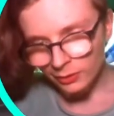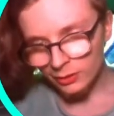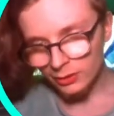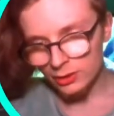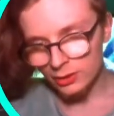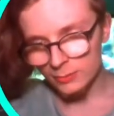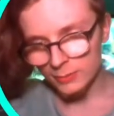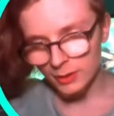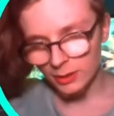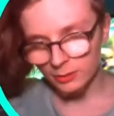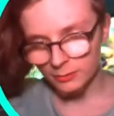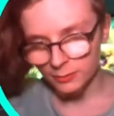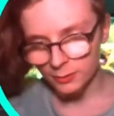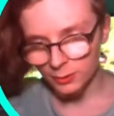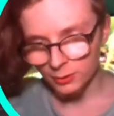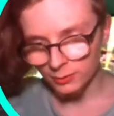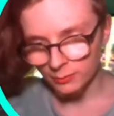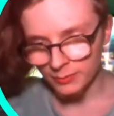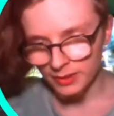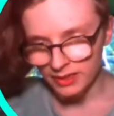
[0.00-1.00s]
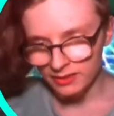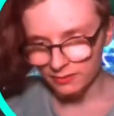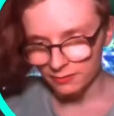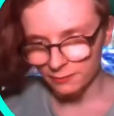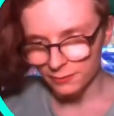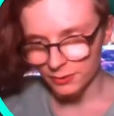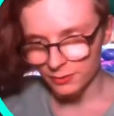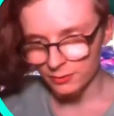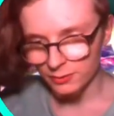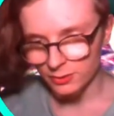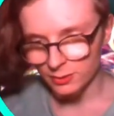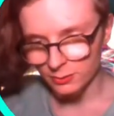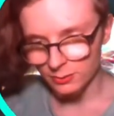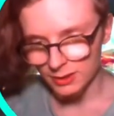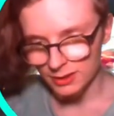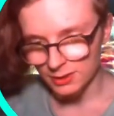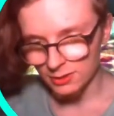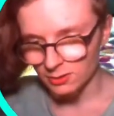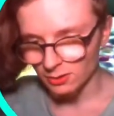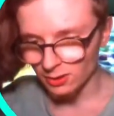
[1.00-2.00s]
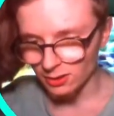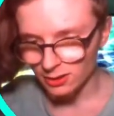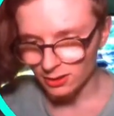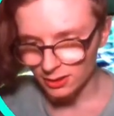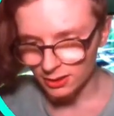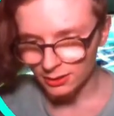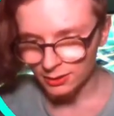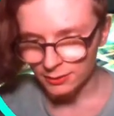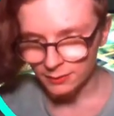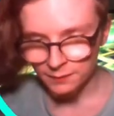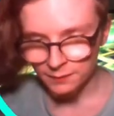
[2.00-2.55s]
The smell of cooked meat fills the restaurant.